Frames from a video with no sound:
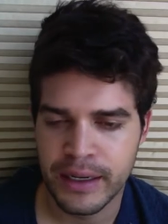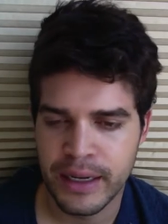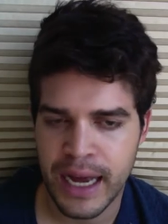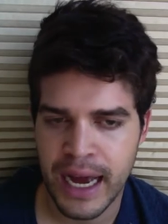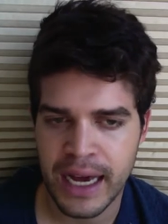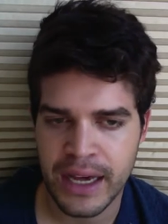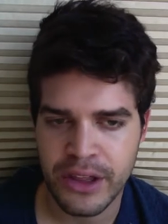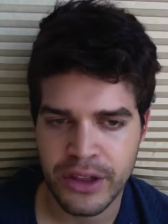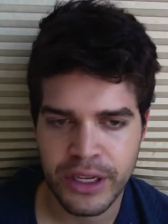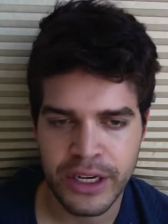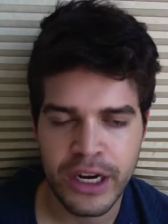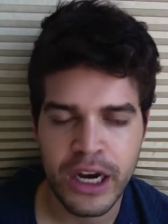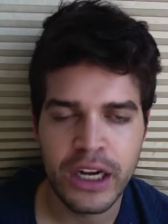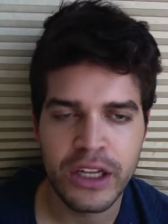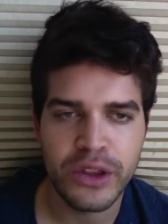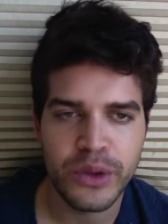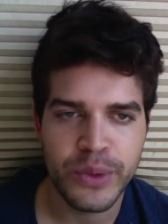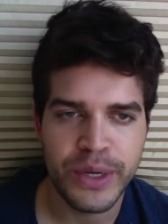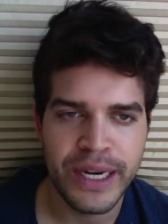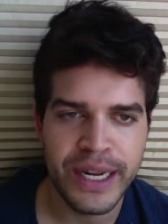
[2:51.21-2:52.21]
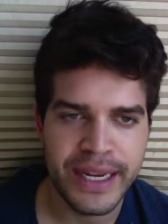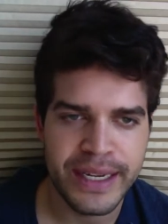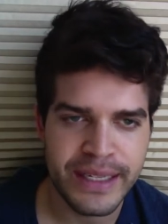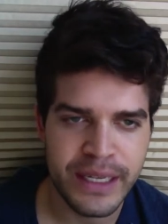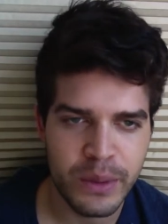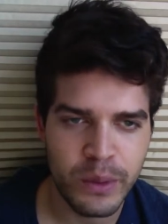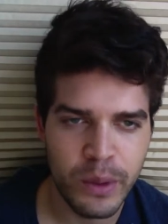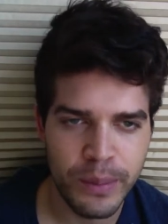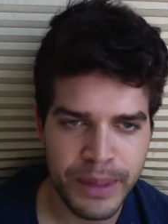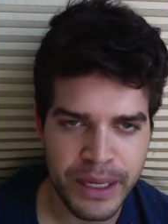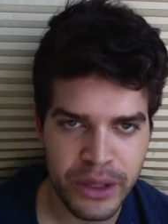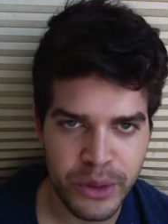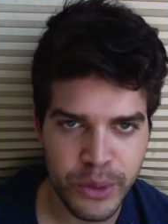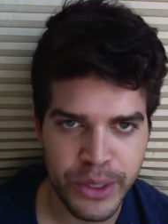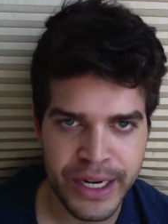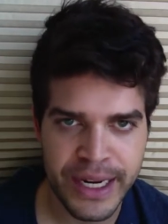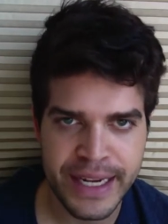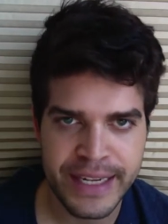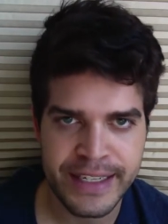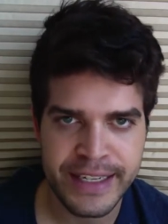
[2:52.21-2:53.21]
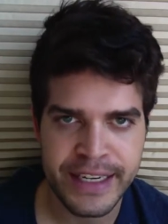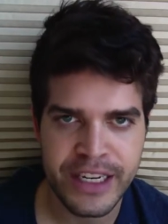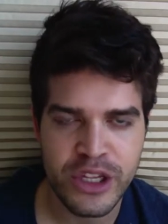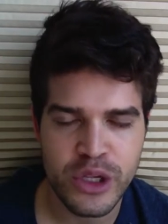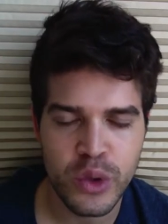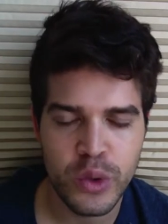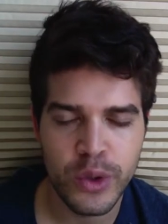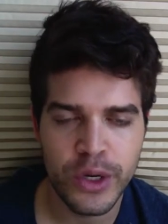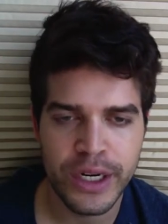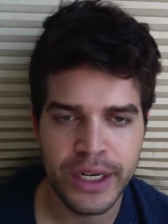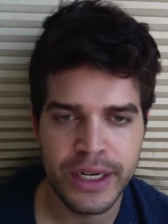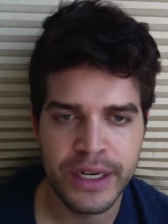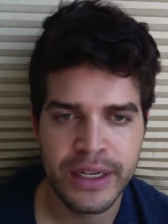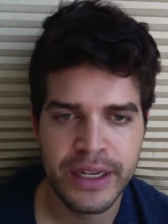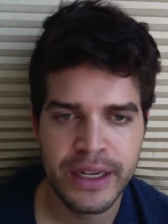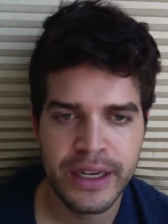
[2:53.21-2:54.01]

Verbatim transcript: actually not three days. He will be three days in Jordan.